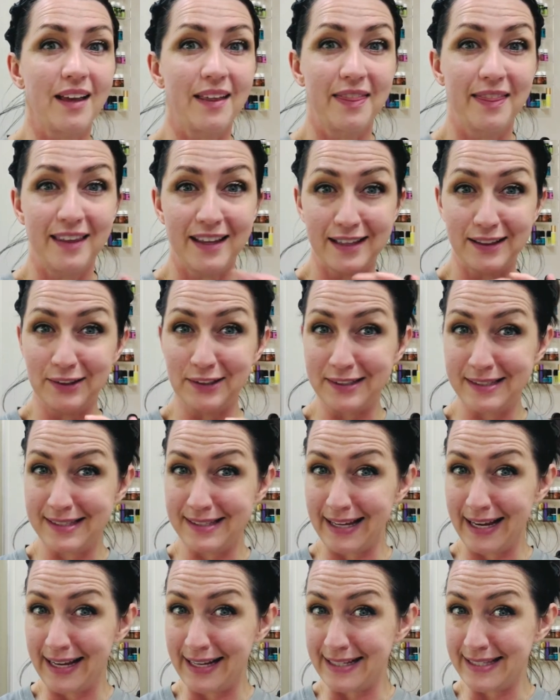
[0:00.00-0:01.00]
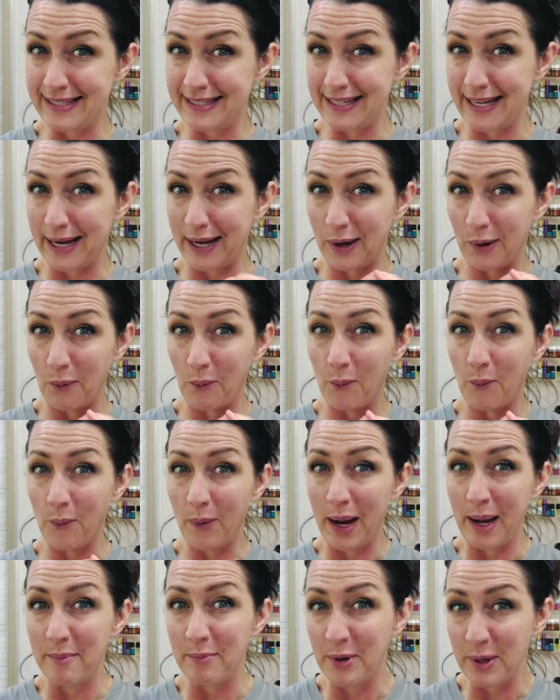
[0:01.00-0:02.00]
That looks like it's like
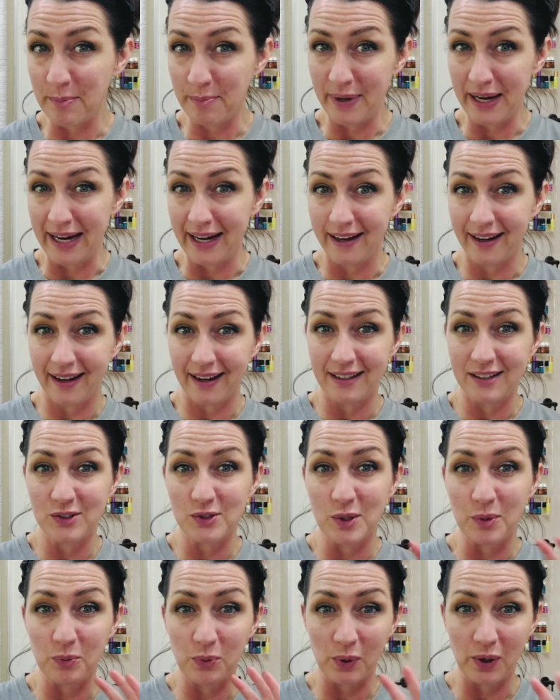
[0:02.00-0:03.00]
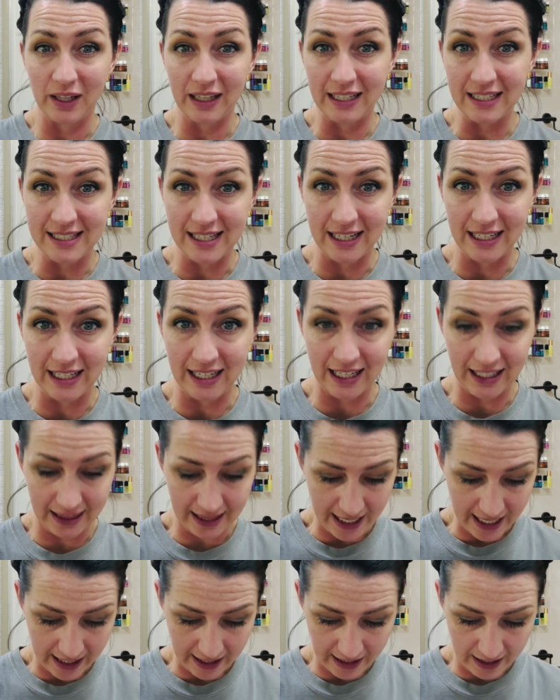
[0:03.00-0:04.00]
way more pink. So I'm really excited to get
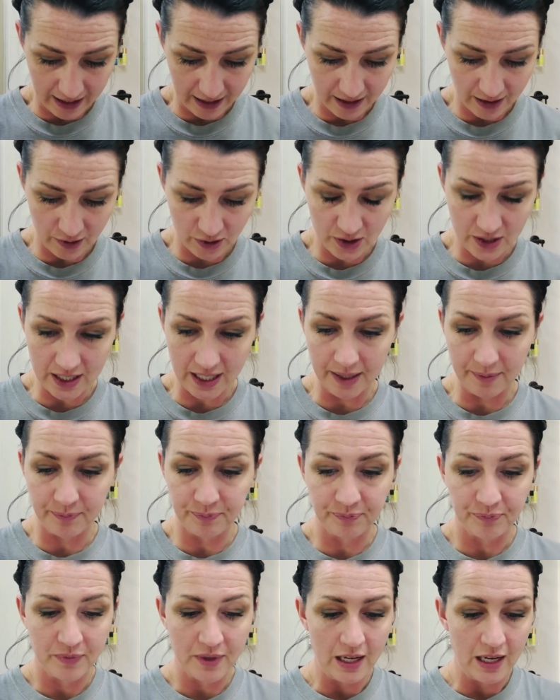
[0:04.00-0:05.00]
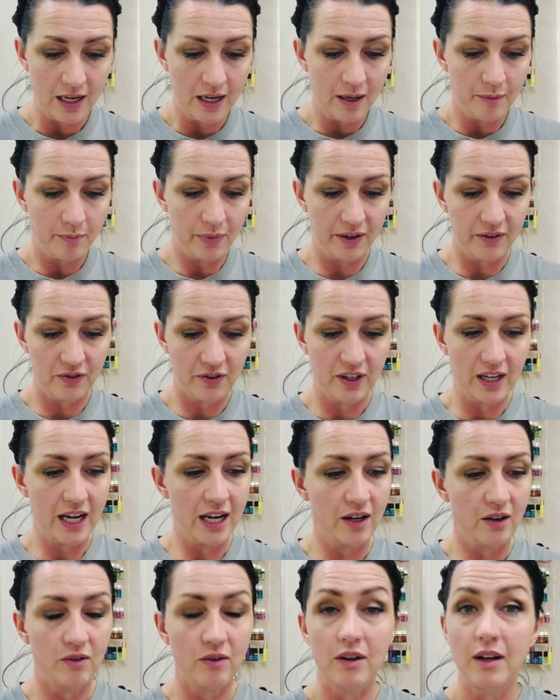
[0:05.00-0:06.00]
that at another time. But for
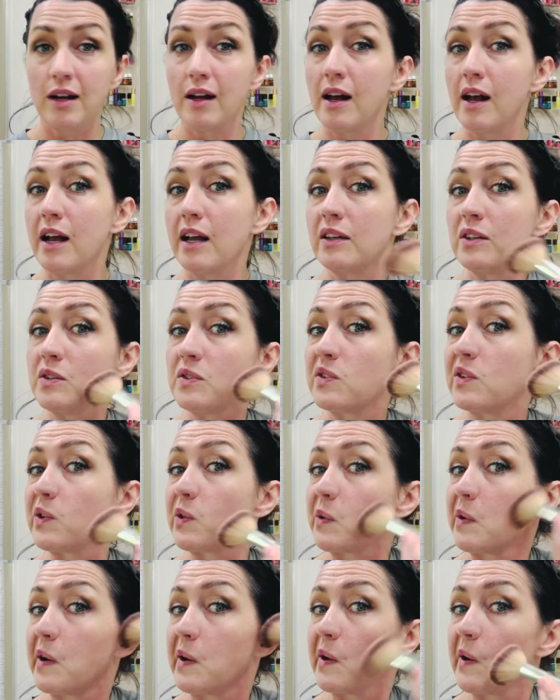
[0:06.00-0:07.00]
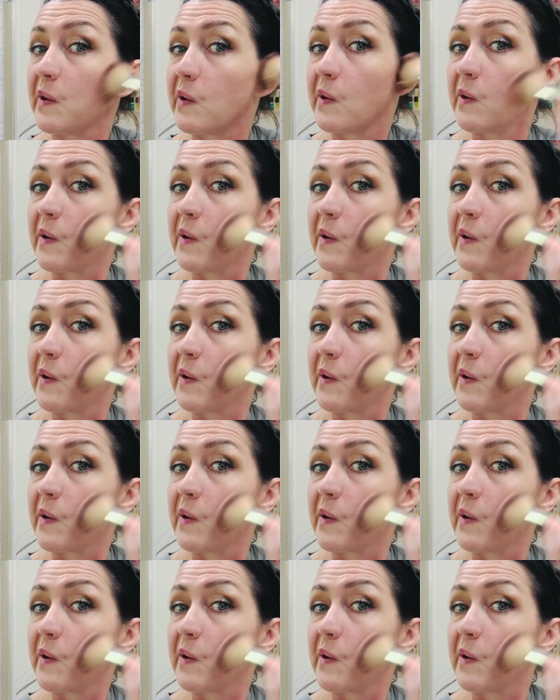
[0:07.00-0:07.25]
now, I use this one.